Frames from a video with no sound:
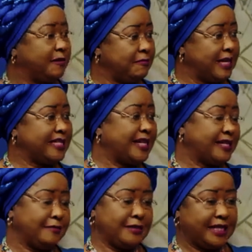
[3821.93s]
We are
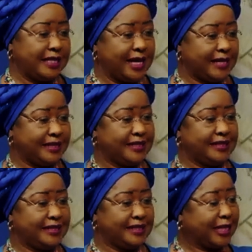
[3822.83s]
starting with the
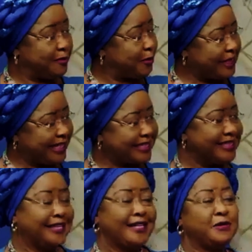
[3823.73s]
chicken project,
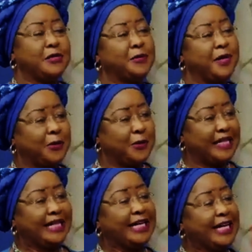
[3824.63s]
which we are
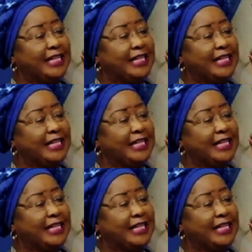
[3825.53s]
calling